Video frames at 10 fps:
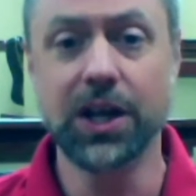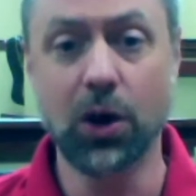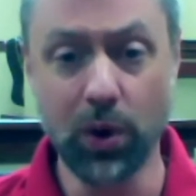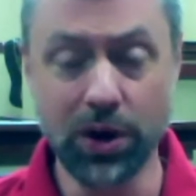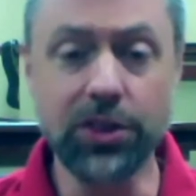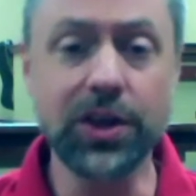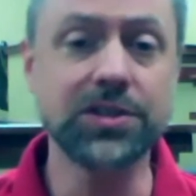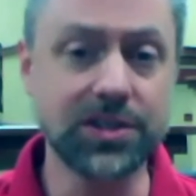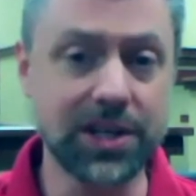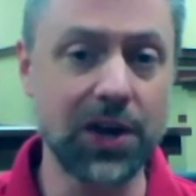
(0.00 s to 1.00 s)
Now, one of the
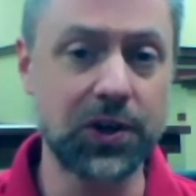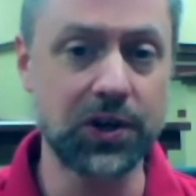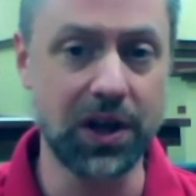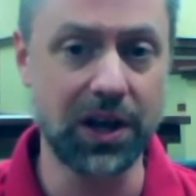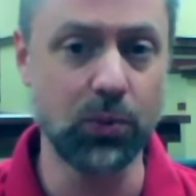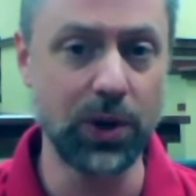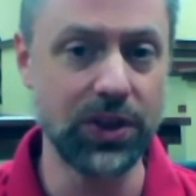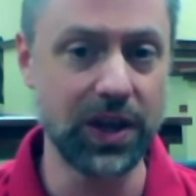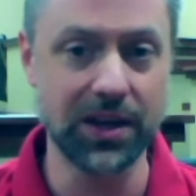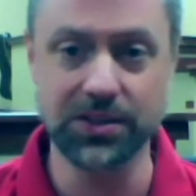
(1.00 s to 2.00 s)
things in South Carolina we
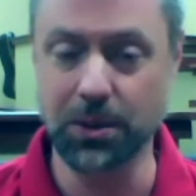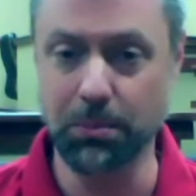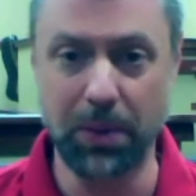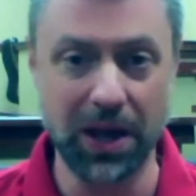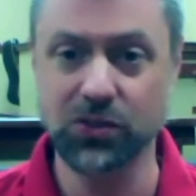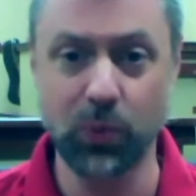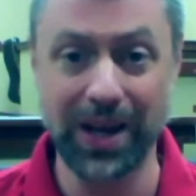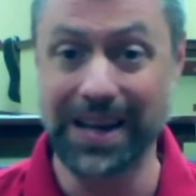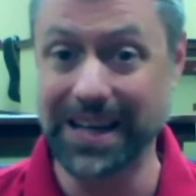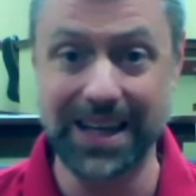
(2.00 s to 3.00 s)
think is the best
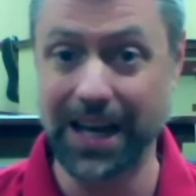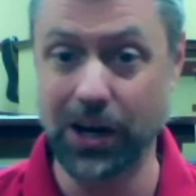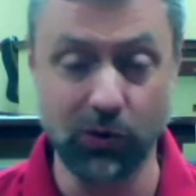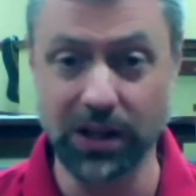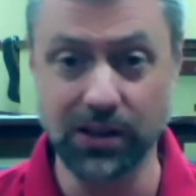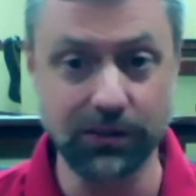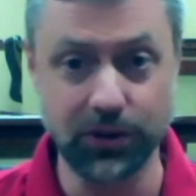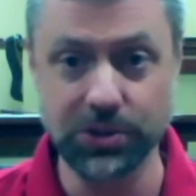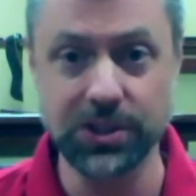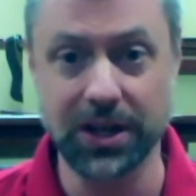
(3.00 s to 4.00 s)
way to get it right the
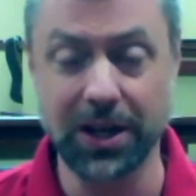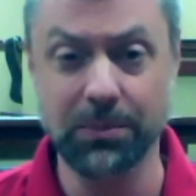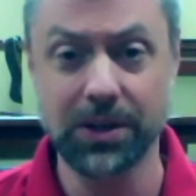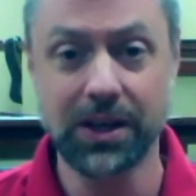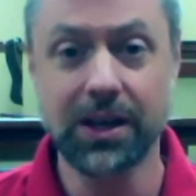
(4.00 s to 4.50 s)
first time